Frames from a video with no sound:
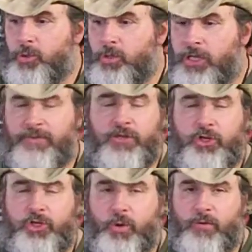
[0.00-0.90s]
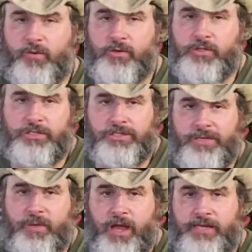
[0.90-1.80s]
I'll give you the short version.
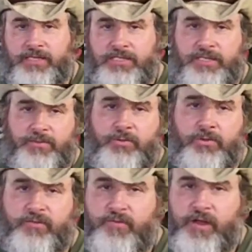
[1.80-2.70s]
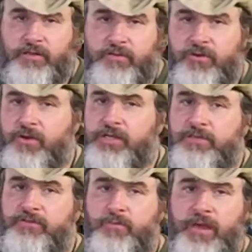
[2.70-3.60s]
Seamok is simple, effective,
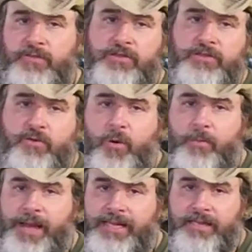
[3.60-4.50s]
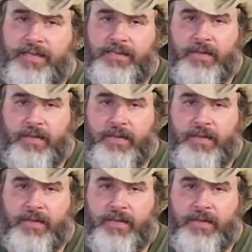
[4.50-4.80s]
aggressive methods of combate.